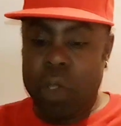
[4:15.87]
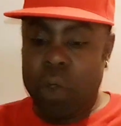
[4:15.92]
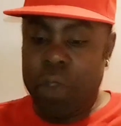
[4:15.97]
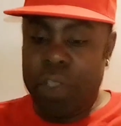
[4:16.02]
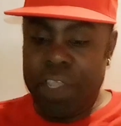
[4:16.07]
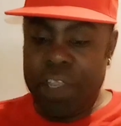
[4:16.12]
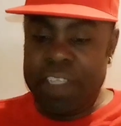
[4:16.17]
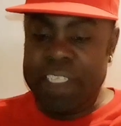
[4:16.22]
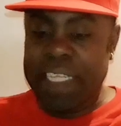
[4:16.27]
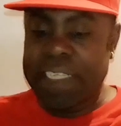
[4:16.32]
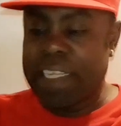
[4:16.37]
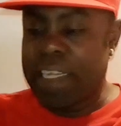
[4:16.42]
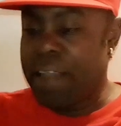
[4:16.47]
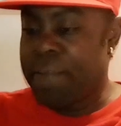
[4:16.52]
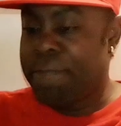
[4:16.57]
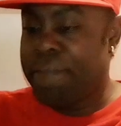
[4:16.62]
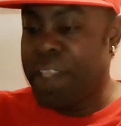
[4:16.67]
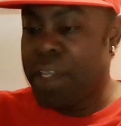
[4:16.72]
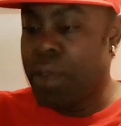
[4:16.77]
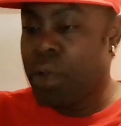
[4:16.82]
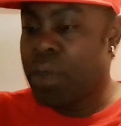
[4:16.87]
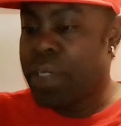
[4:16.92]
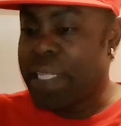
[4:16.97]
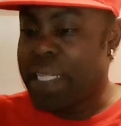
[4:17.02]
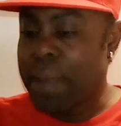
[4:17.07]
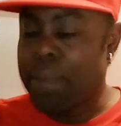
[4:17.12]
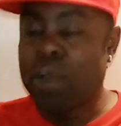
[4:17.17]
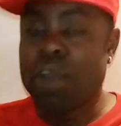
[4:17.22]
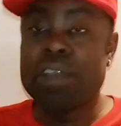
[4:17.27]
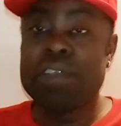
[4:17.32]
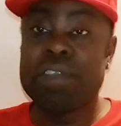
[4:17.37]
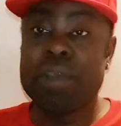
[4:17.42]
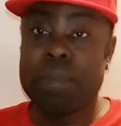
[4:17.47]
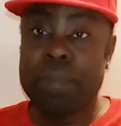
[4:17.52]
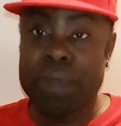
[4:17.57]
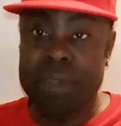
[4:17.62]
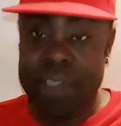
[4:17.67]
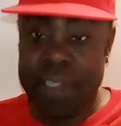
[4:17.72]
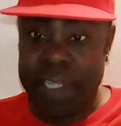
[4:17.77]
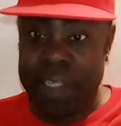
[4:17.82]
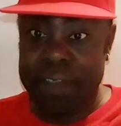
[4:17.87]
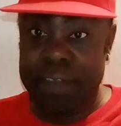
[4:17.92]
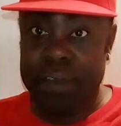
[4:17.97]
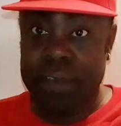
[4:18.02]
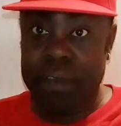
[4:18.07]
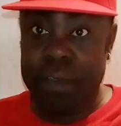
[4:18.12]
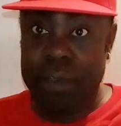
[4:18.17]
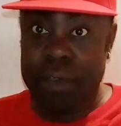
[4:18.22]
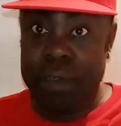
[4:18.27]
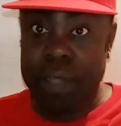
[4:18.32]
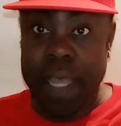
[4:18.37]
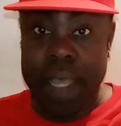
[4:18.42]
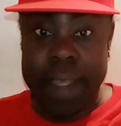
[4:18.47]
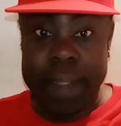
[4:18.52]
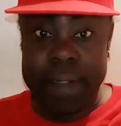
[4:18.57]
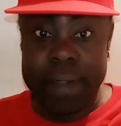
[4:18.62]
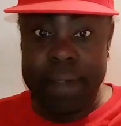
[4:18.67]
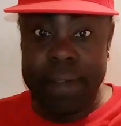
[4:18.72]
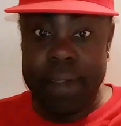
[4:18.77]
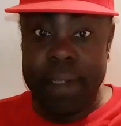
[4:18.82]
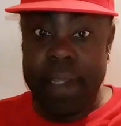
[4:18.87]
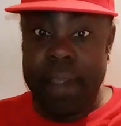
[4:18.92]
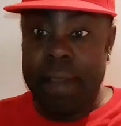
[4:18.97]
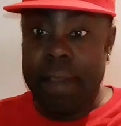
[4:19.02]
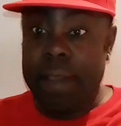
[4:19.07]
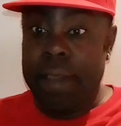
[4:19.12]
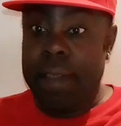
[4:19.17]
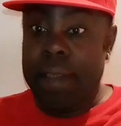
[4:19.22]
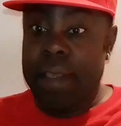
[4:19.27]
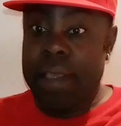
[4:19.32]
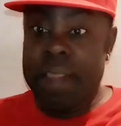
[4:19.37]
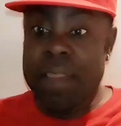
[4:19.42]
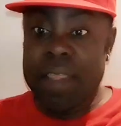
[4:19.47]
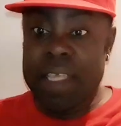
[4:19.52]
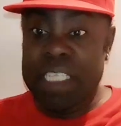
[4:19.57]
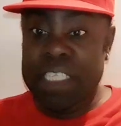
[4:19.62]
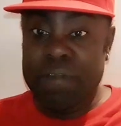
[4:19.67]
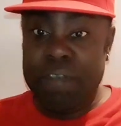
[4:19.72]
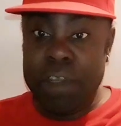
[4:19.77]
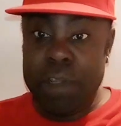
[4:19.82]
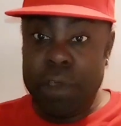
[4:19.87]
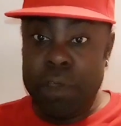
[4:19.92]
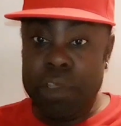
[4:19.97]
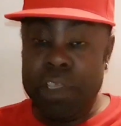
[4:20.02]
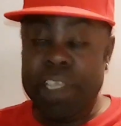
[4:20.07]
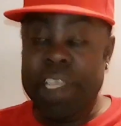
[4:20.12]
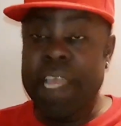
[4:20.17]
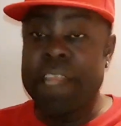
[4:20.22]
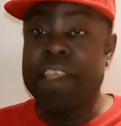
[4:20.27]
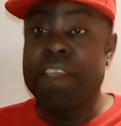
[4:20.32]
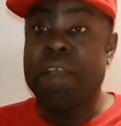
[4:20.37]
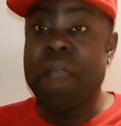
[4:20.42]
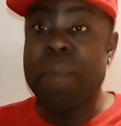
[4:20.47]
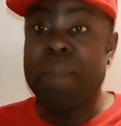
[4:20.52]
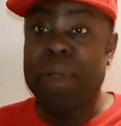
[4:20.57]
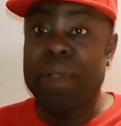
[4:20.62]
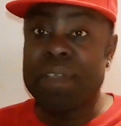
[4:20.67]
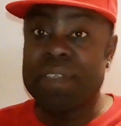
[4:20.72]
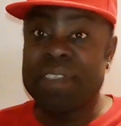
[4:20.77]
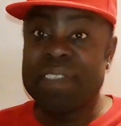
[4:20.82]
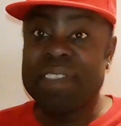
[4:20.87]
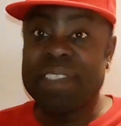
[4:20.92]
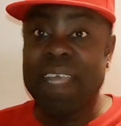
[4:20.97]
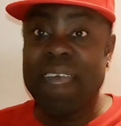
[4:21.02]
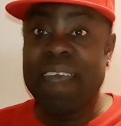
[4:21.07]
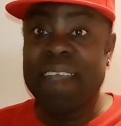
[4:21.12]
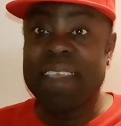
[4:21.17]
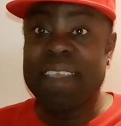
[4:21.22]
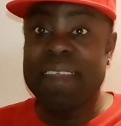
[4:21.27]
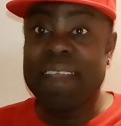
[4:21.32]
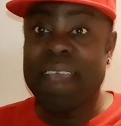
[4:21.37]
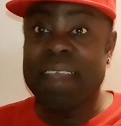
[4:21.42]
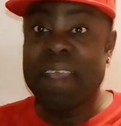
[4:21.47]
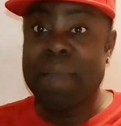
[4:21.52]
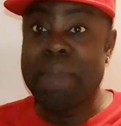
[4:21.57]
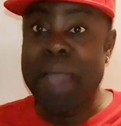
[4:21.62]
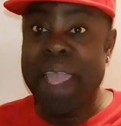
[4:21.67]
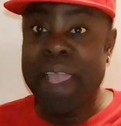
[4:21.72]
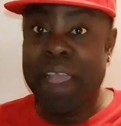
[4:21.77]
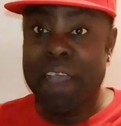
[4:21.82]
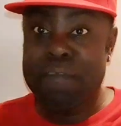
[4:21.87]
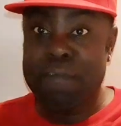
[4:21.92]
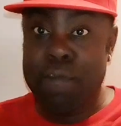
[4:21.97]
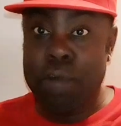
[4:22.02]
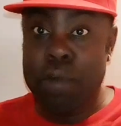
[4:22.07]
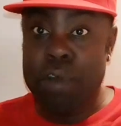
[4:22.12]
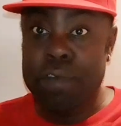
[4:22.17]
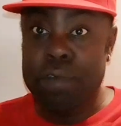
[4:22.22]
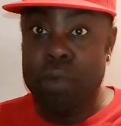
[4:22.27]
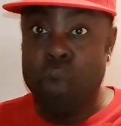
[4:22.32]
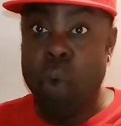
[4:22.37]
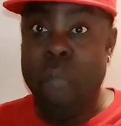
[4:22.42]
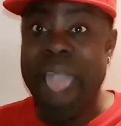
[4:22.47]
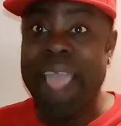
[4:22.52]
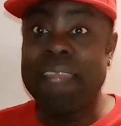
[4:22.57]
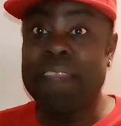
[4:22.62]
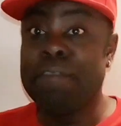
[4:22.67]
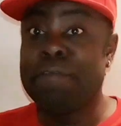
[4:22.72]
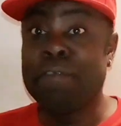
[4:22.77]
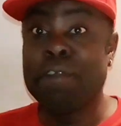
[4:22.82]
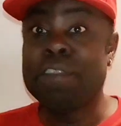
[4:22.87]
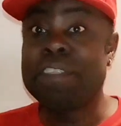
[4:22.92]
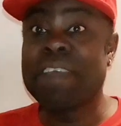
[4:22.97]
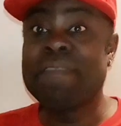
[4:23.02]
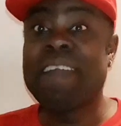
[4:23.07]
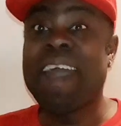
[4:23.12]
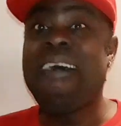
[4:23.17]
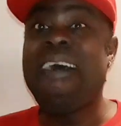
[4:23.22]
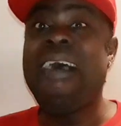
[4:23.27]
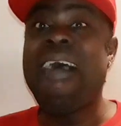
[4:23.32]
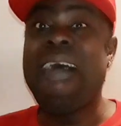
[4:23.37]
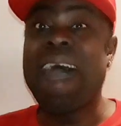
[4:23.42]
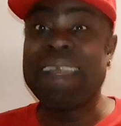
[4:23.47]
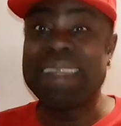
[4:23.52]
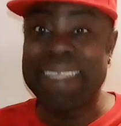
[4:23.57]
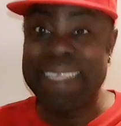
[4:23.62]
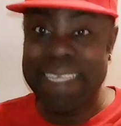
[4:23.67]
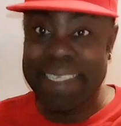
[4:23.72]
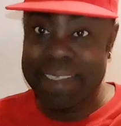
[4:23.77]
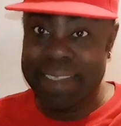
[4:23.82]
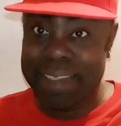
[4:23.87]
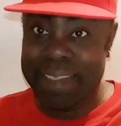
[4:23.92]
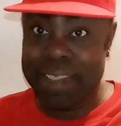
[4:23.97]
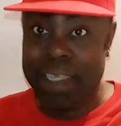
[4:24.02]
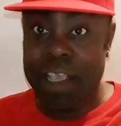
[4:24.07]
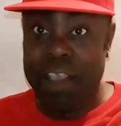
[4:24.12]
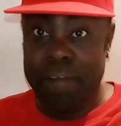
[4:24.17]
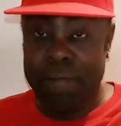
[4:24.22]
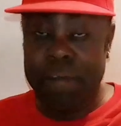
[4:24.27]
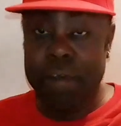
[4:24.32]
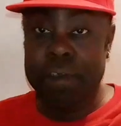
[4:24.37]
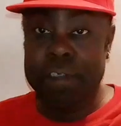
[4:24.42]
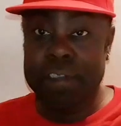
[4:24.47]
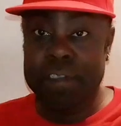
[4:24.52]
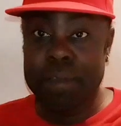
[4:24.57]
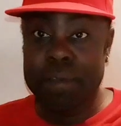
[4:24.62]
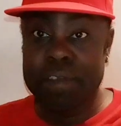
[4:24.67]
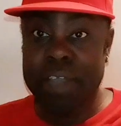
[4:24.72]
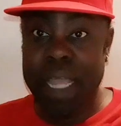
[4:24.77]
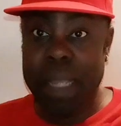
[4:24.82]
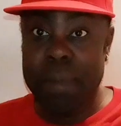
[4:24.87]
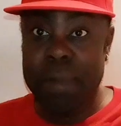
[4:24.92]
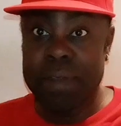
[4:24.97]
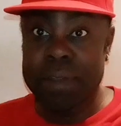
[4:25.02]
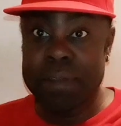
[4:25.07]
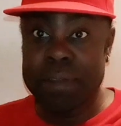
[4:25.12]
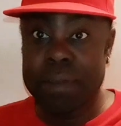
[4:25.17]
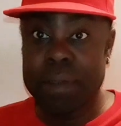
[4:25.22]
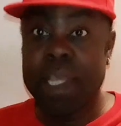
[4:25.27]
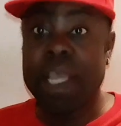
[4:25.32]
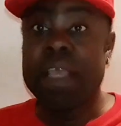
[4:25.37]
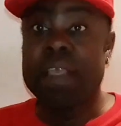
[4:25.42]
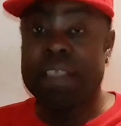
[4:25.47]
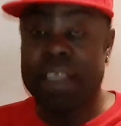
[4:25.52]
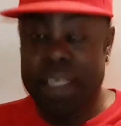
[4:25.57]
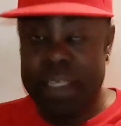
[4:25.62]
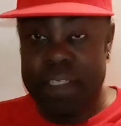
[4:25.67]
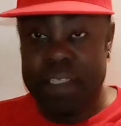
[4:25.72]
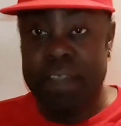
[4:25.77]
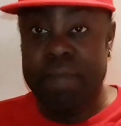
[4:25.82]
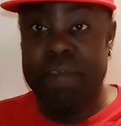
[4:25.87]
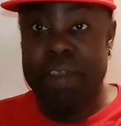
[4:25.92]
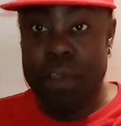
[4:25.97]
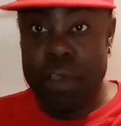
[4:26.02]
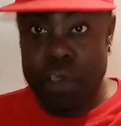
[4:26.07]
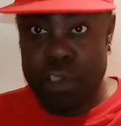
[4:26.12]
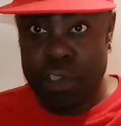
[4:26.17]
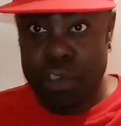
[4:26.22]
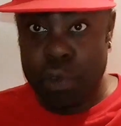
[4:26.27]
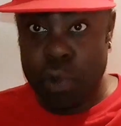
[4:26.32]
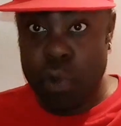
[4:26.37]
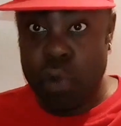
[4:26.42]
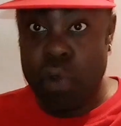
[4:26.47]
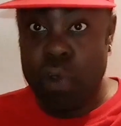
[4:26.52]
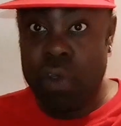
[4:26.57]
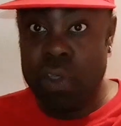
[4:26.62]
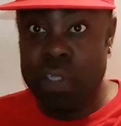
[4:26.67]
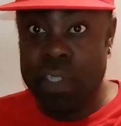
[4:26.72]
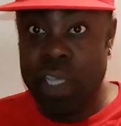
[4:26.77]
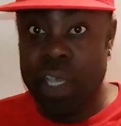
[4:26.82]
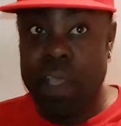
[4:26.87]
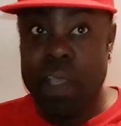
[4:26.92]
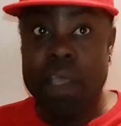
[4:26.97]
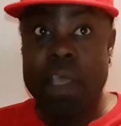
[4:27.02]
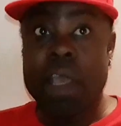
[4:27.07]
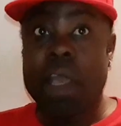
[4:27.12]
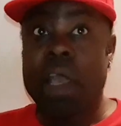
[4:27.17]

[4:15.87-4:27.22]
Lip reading: now here's another video that I'm going to present to you, and in this video, you can hear a person talking on a microphone while in front of an audience, viewers and subscribers. Yes, the video shows